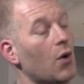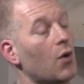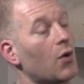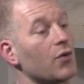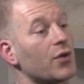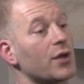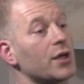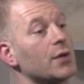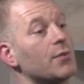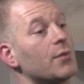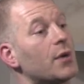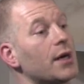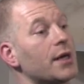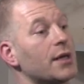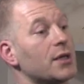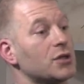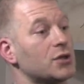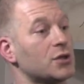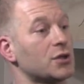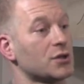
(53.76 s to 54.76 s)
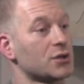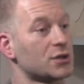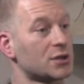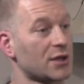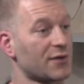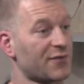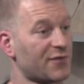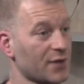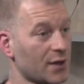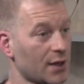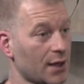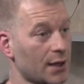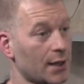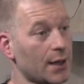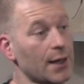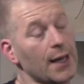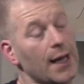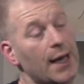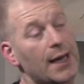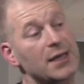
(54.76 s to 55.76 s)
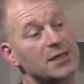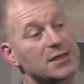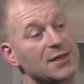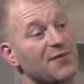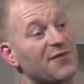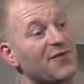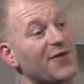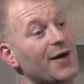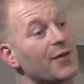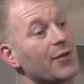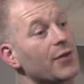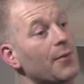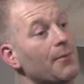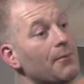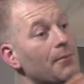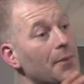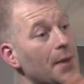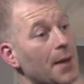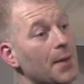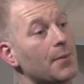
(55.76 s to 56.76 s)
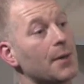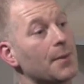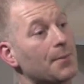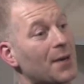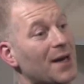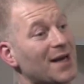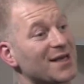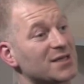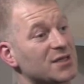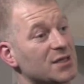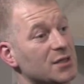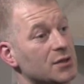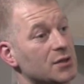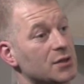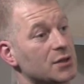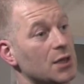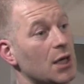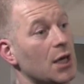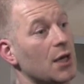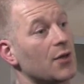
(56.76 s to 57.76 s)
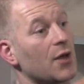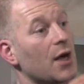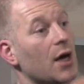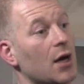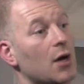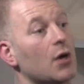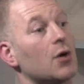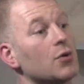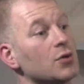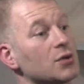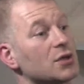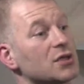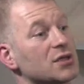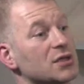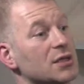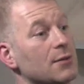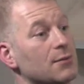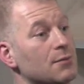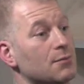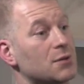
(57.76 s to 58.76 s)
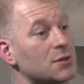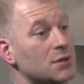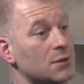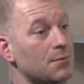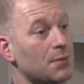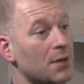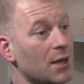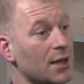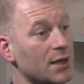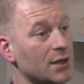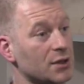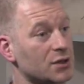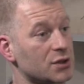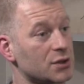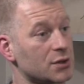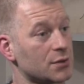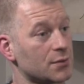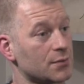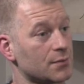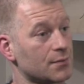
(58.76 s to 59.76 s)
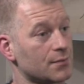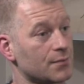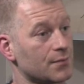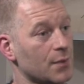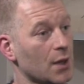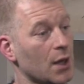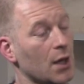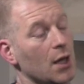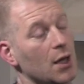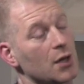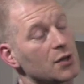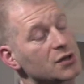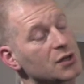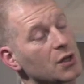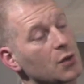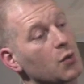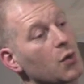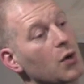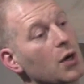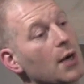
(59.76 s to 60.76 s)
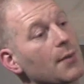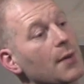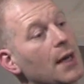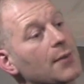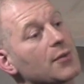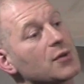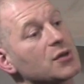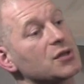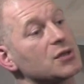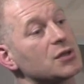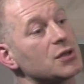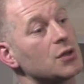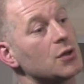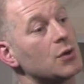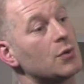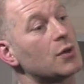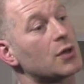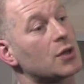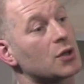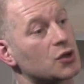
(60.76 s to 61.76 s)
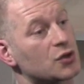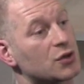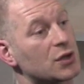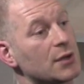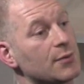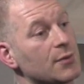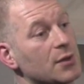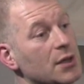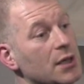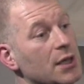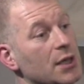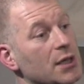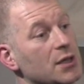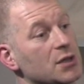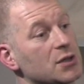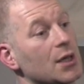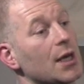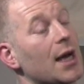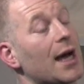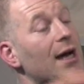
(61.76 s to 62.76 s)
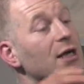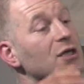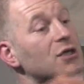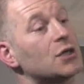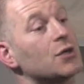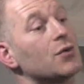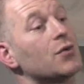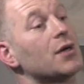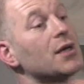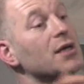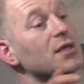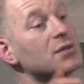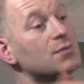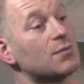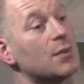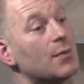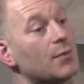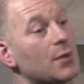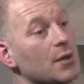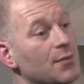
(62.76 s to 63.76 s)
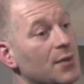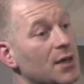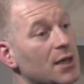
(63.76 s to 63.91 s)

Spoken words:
or that you might injure yourself again. And it's in fact the memory patterns that hold us into place. So what I'm able to do with the treatment is actually release memory